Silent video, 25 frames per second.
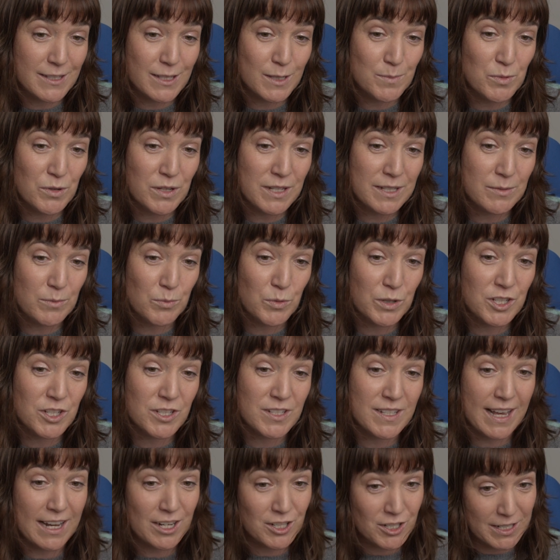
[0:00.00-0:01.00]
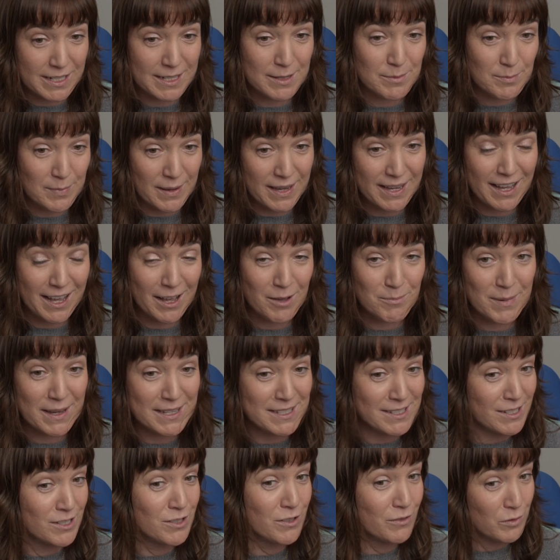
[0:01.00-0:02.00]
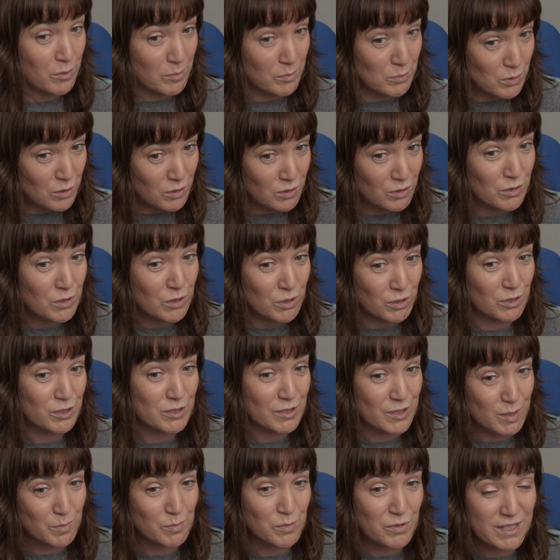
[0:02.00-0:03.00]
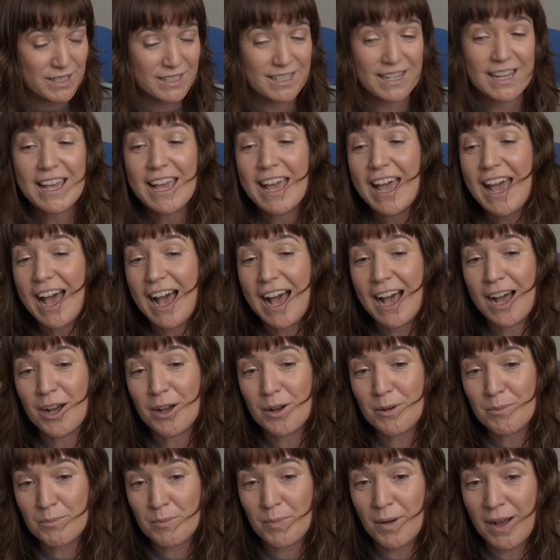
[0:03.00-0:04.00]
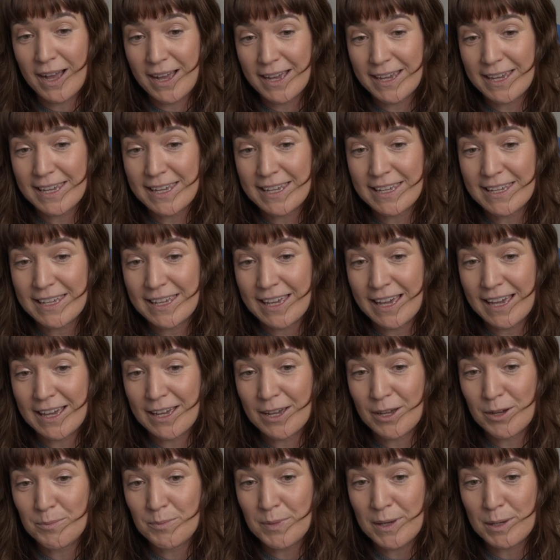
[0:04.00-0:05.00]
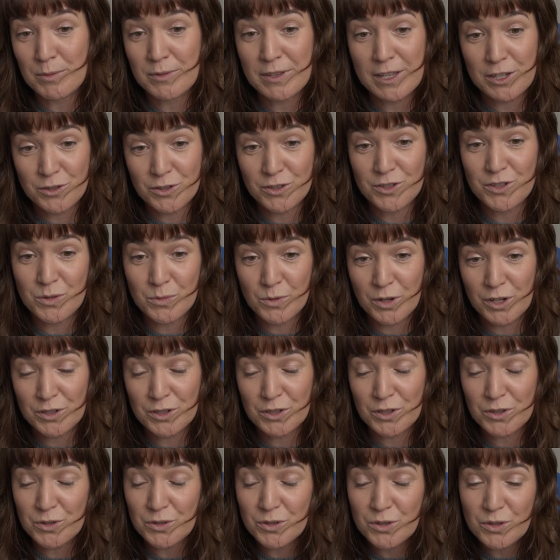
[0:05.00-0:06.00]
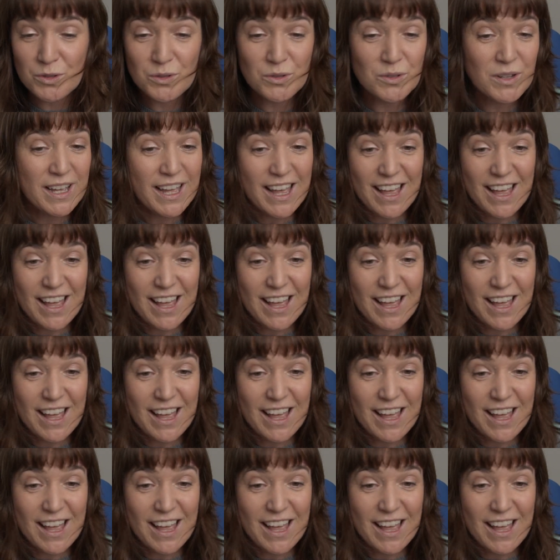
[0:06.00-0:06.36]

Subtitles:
sprint, which is actually a basis of a book called Sprint by people that used to work at Google.